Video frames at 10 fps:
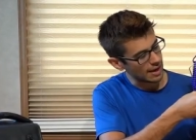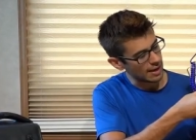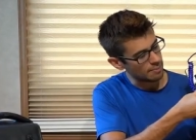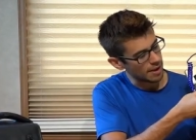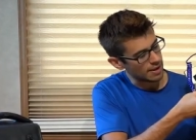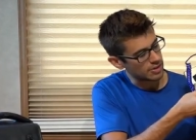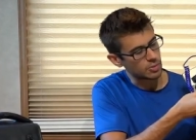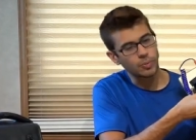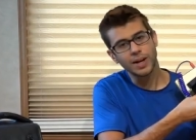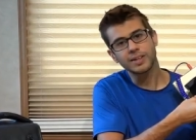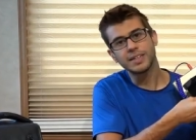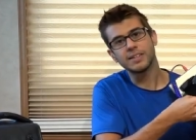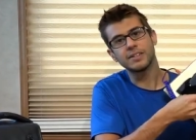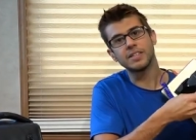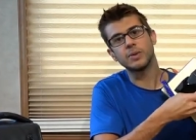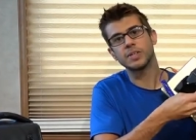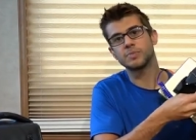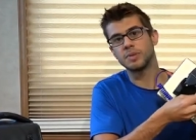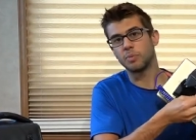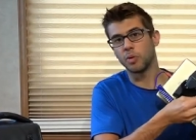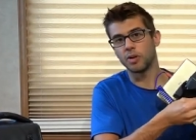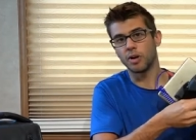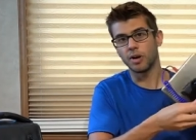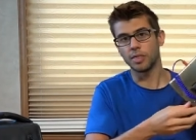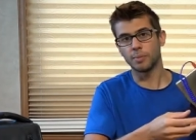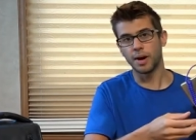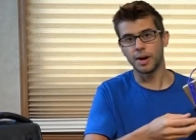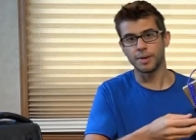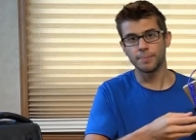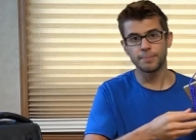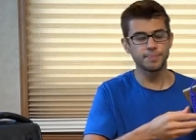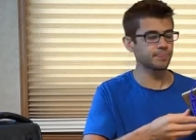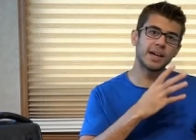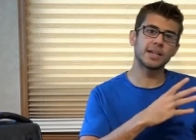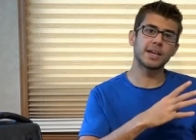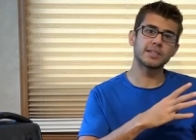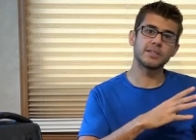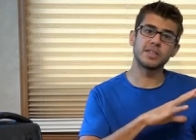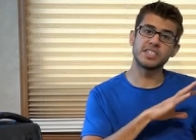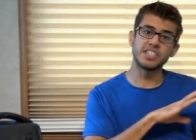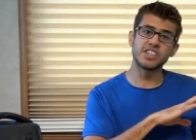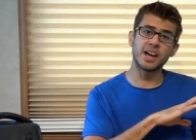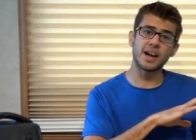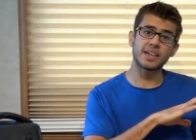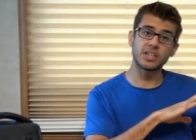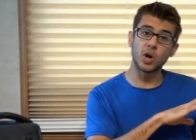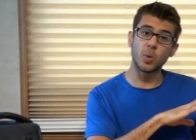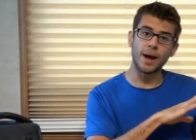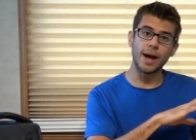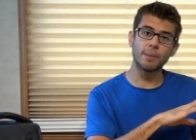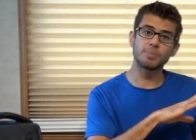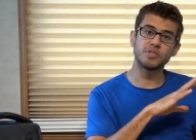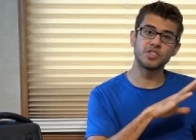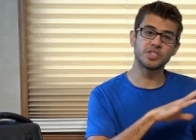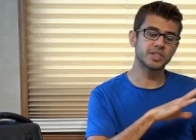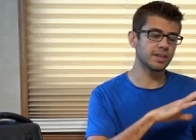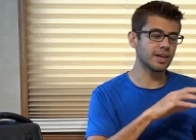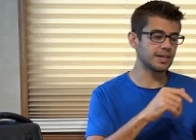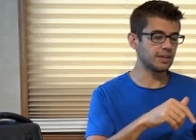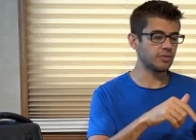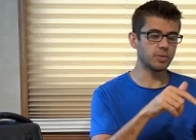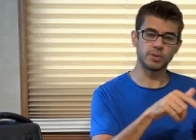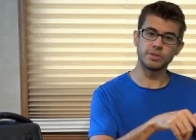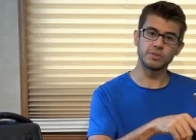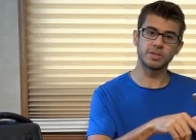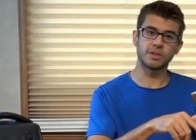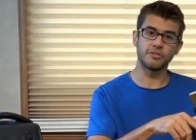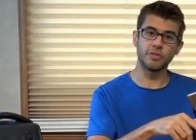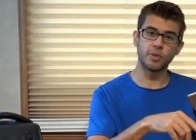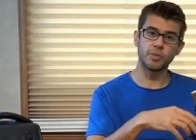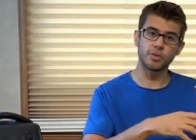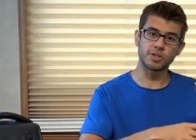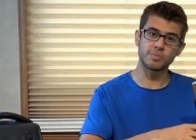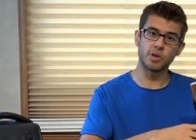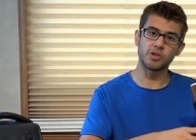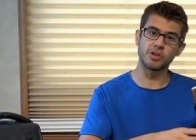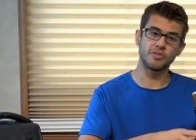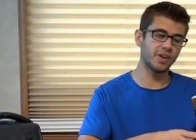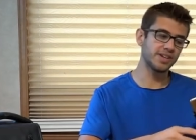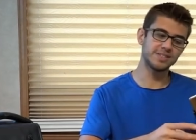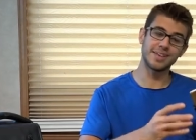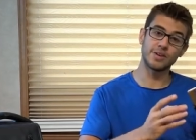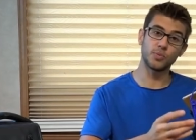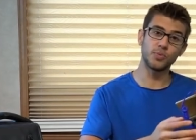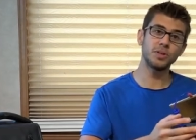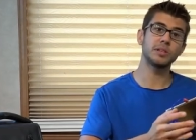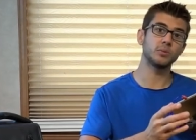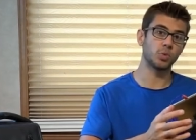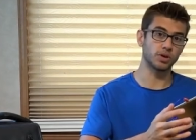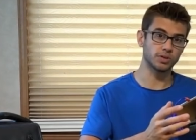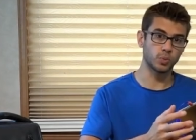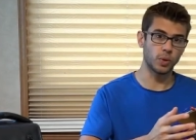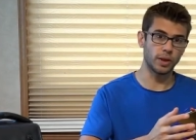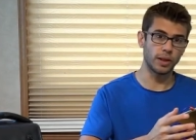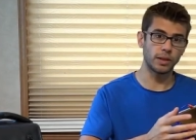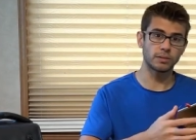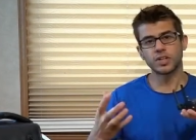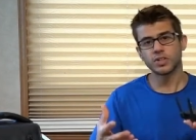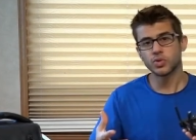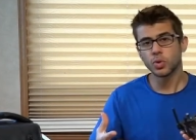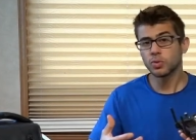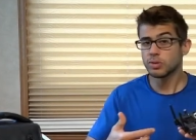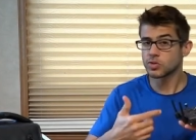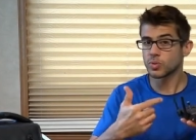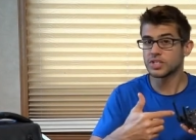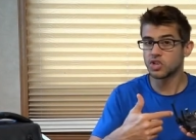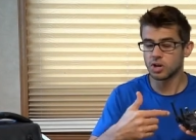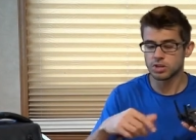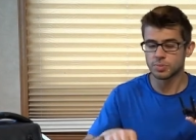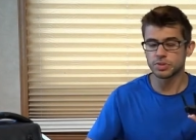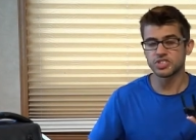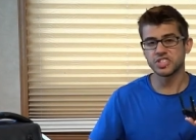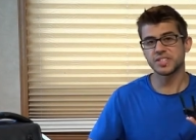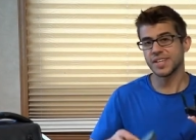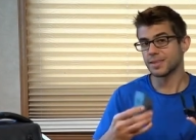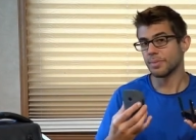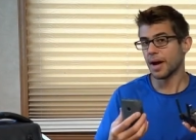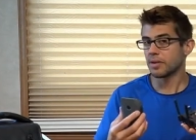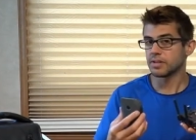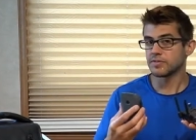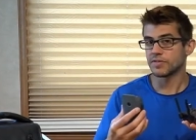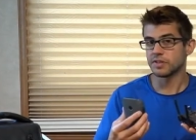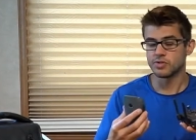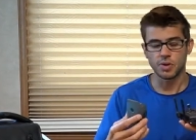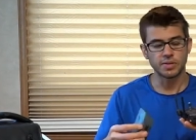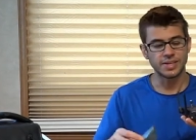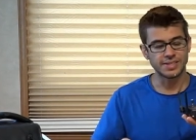the iPad directly into the USB port on the bottom. It connects to the DJI Go app, just like if you were using a phone or a smaller device, and it really works well. The controller is rechargeable, just like the batteries for the drone